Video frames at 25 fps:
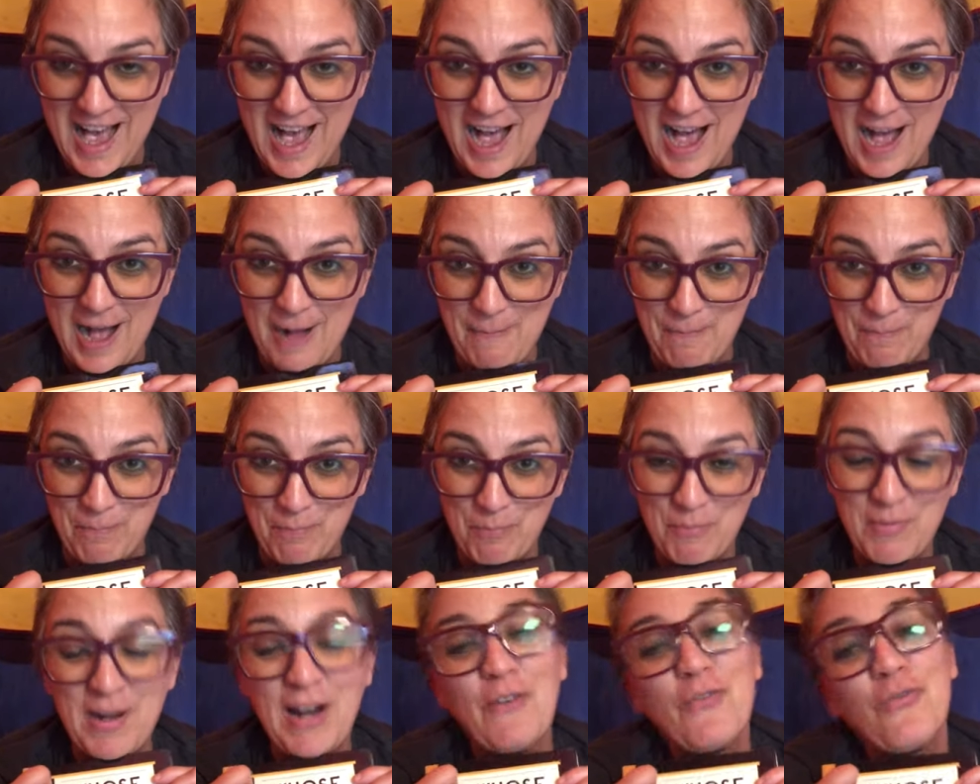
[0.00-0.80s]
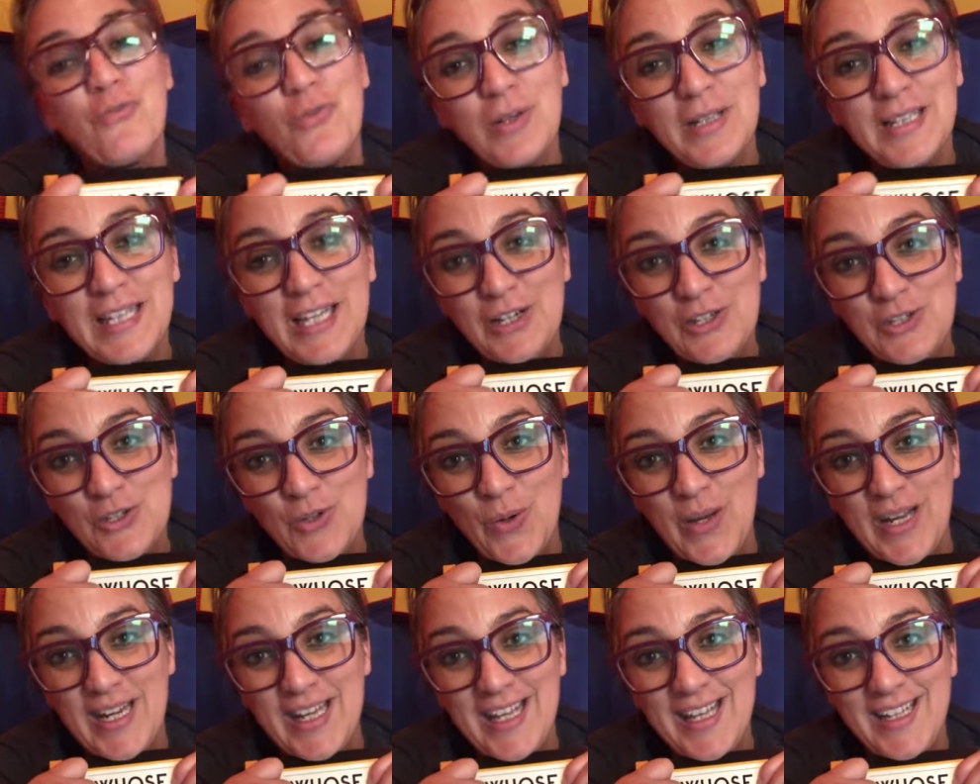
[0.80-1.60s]
Um, but I've really
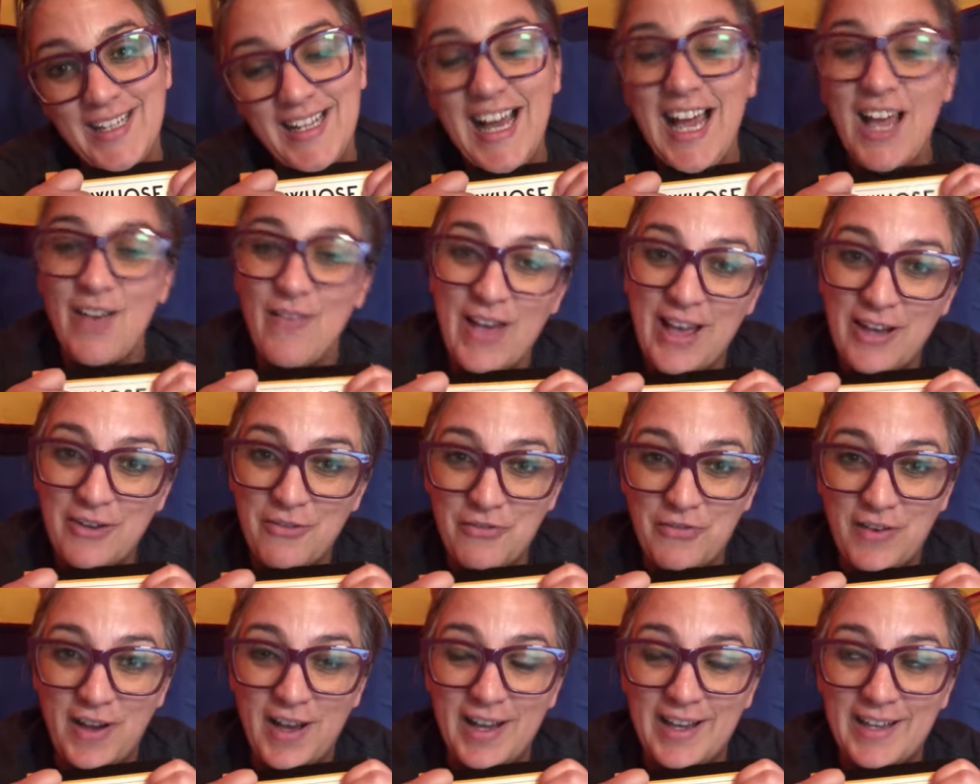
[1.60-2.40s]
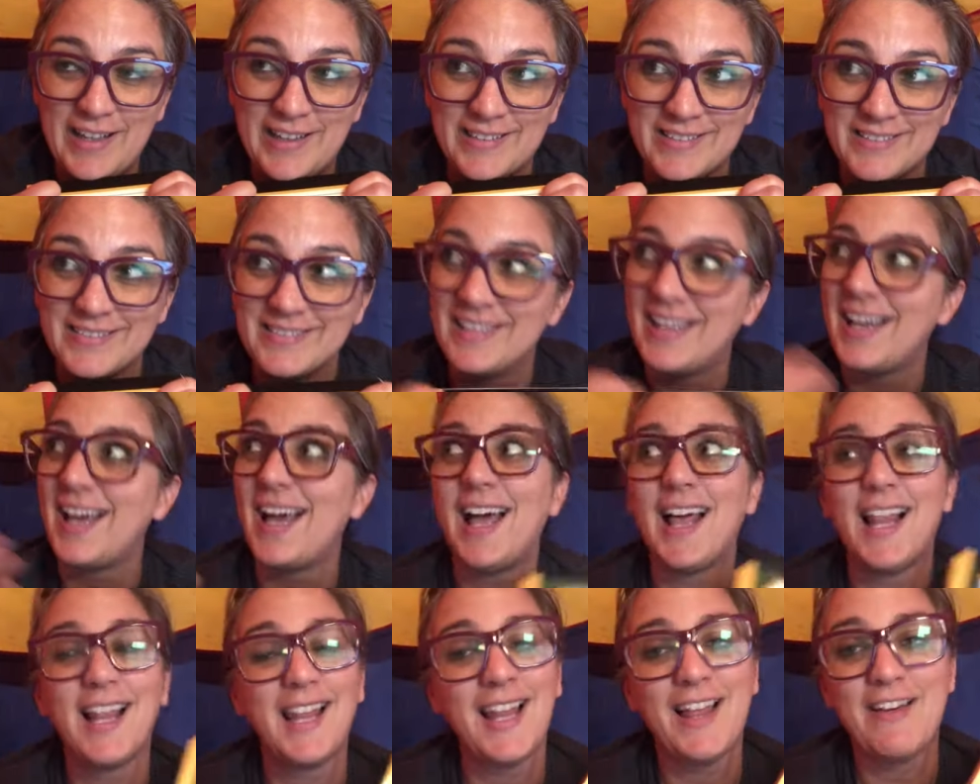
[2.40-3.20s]
enjoyed it. I've had fun.
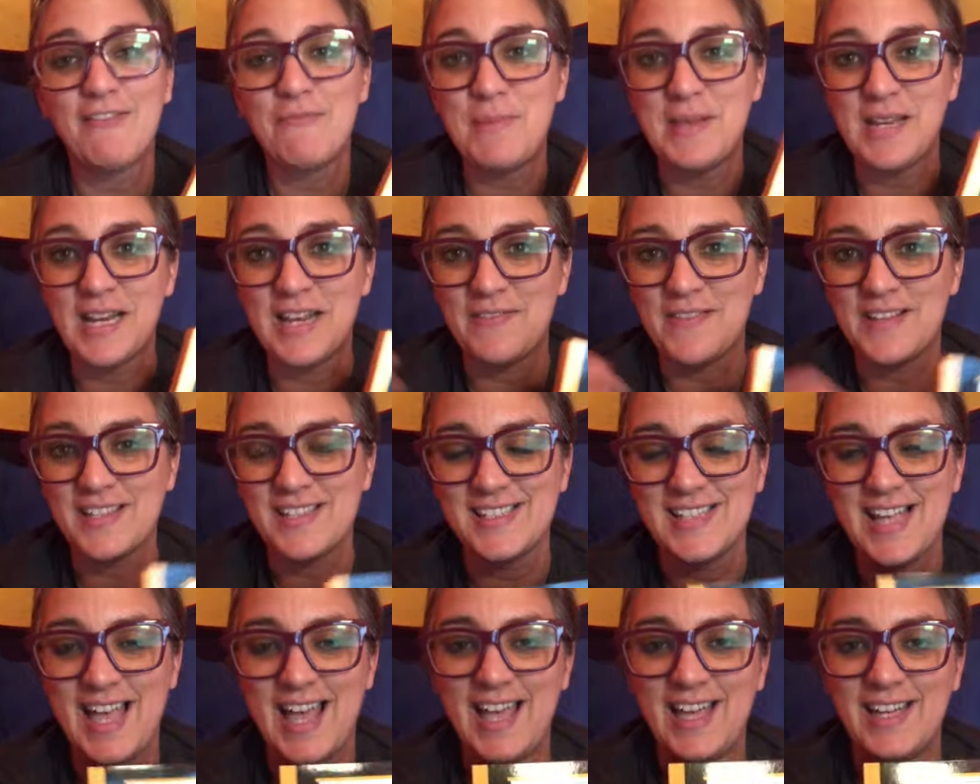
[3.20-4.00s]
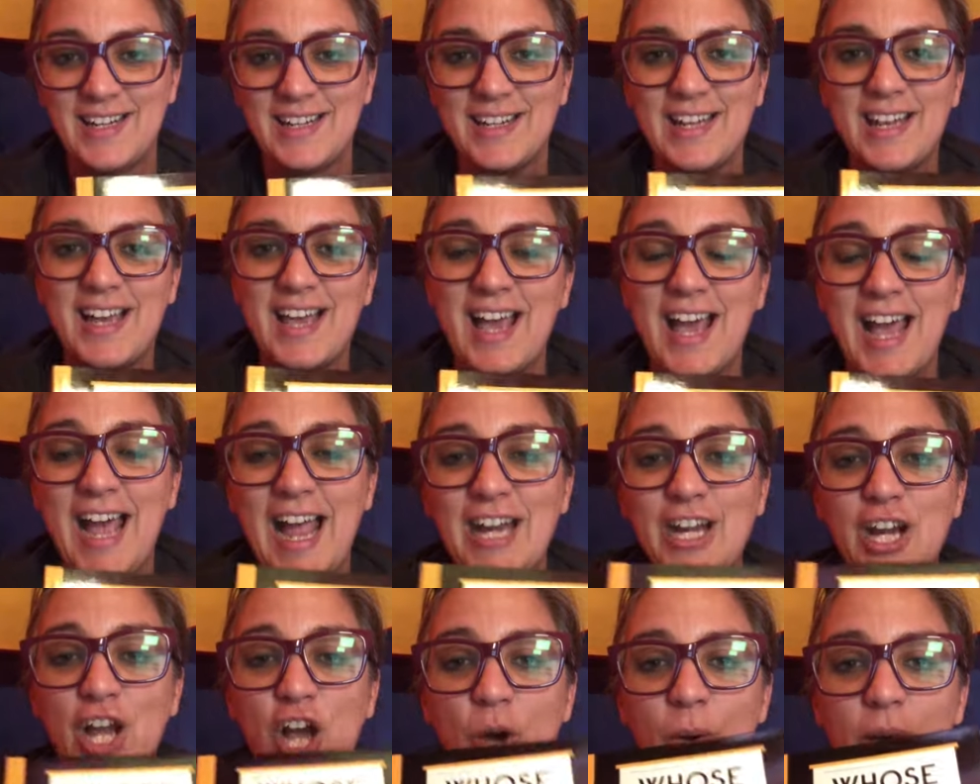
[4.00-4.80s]
I love being in this tent.
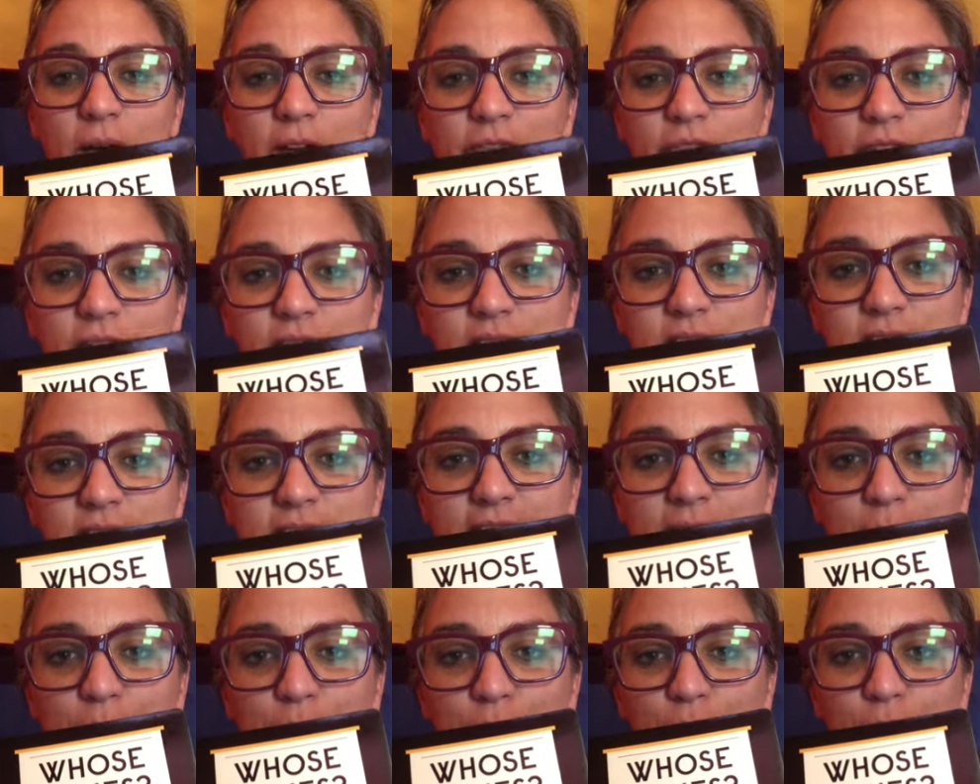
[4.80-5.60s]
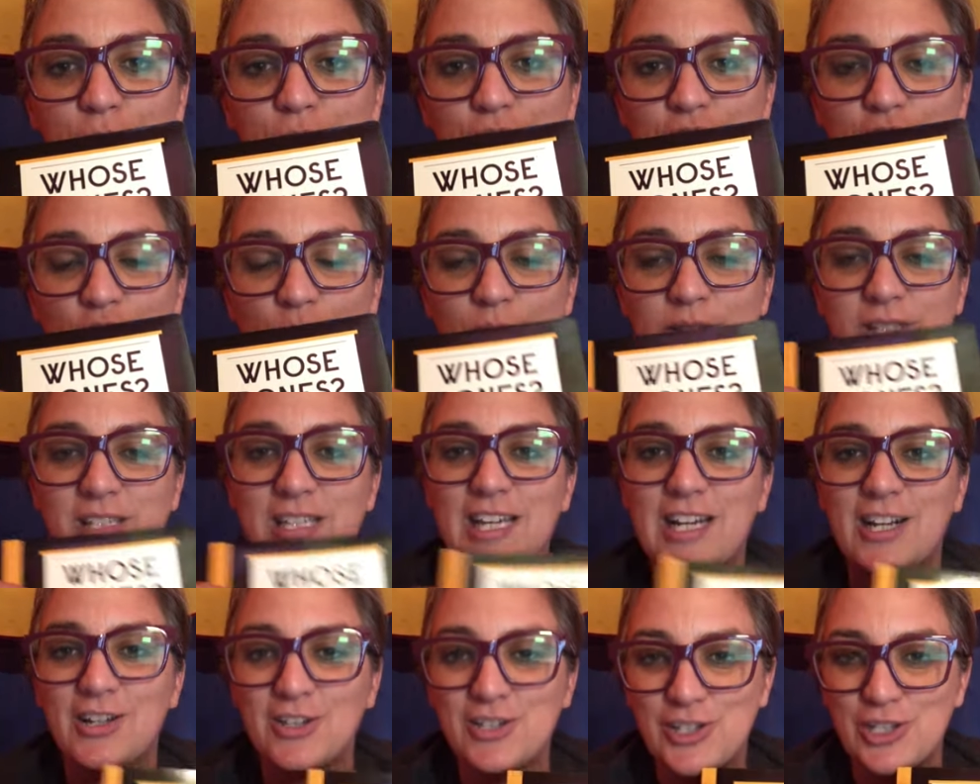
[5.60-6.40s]
I know if Sam Brewster was
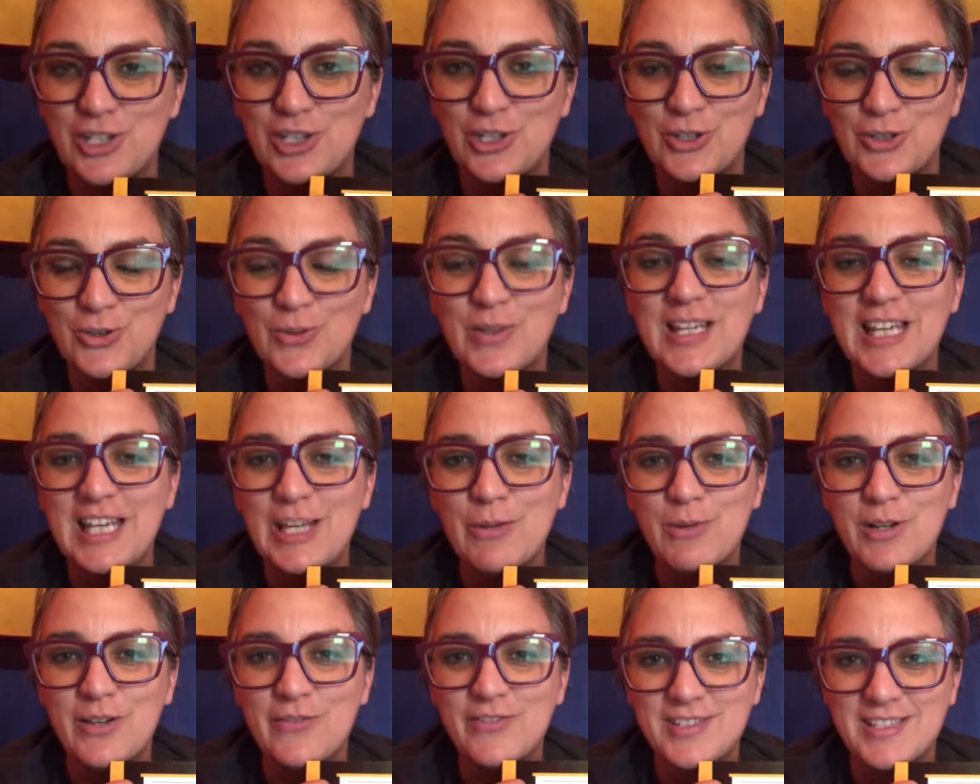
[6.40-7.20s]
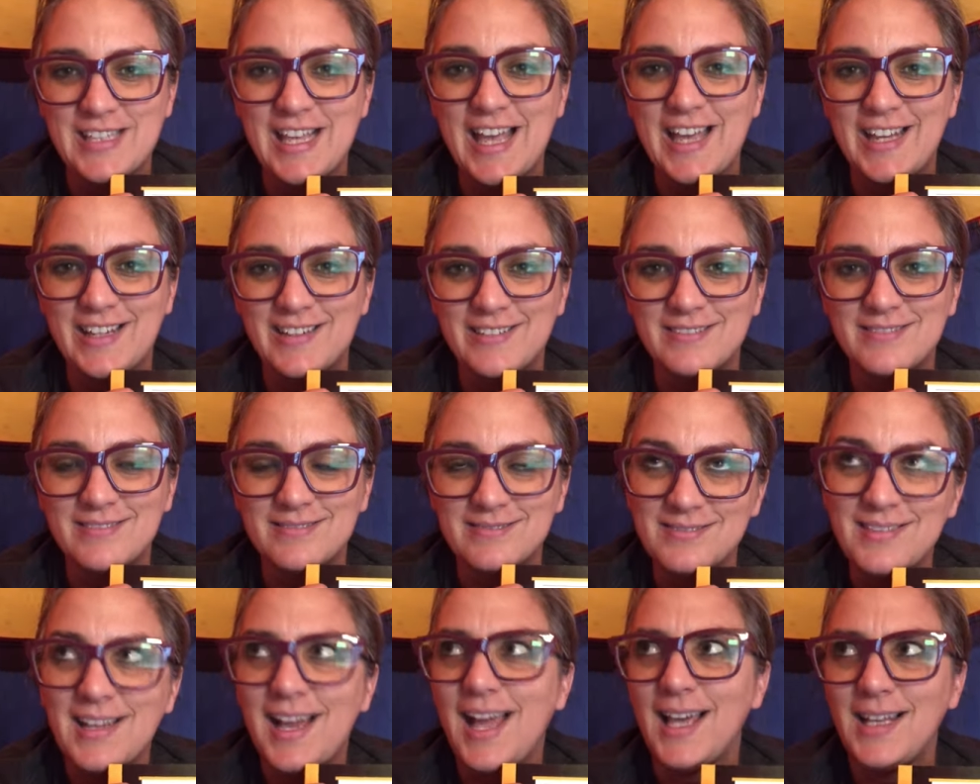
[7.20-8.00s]
here too, he would have said,
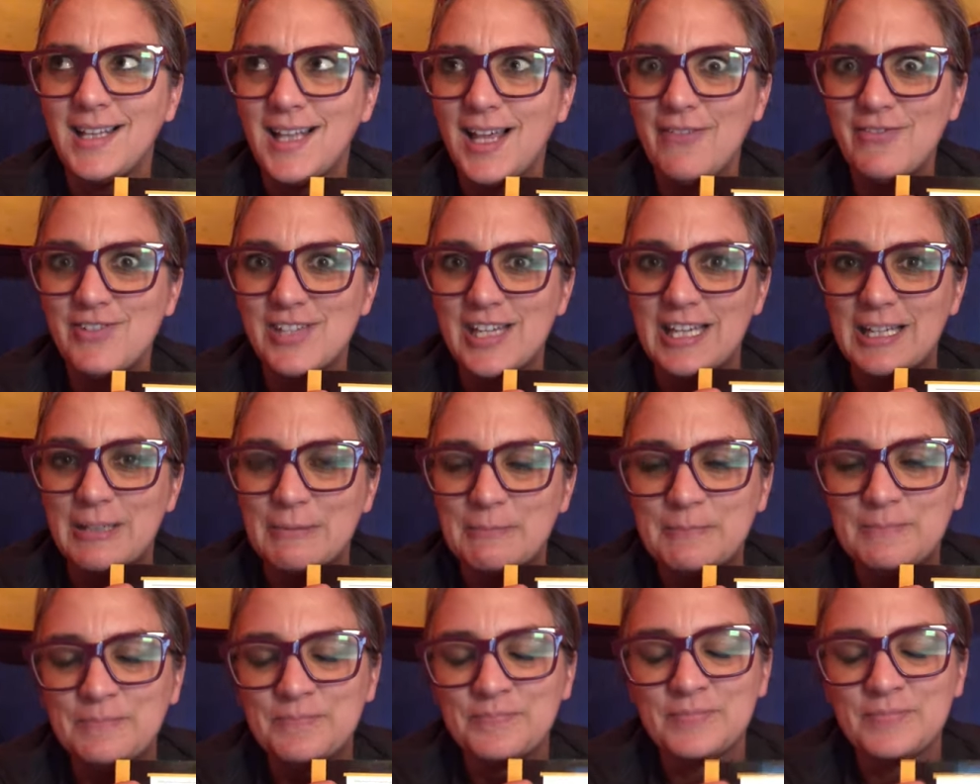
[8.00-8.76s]
I loved it,